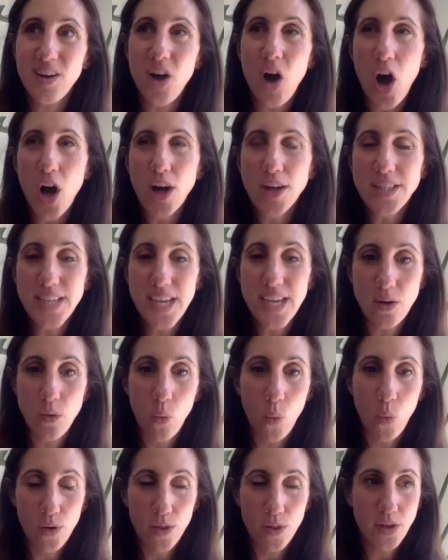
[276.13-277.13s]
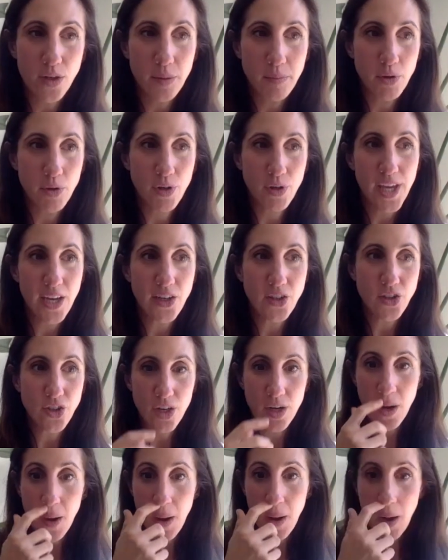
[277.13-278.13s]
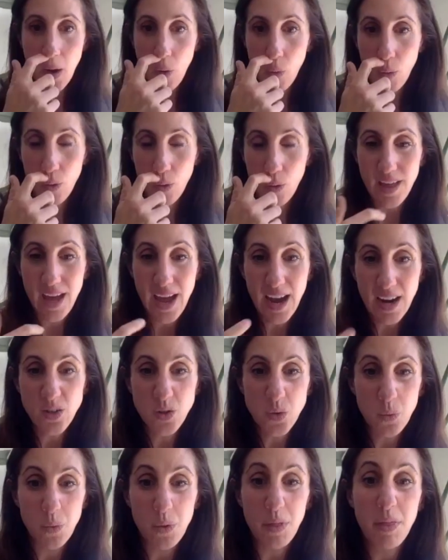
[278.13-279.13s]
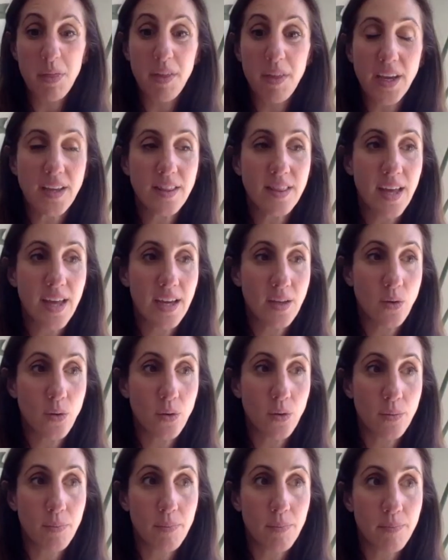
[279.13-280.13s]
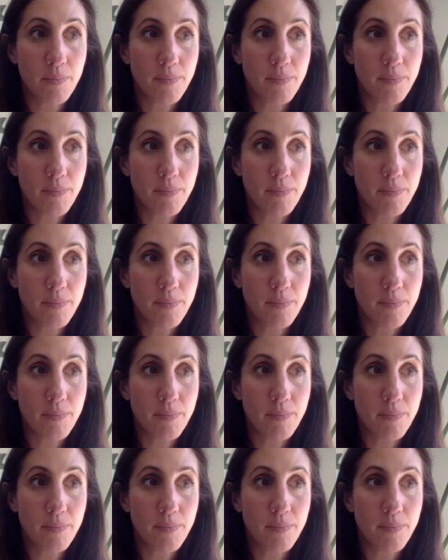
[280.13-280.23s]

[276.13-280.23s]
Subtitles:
content or the communication or the actual thing that your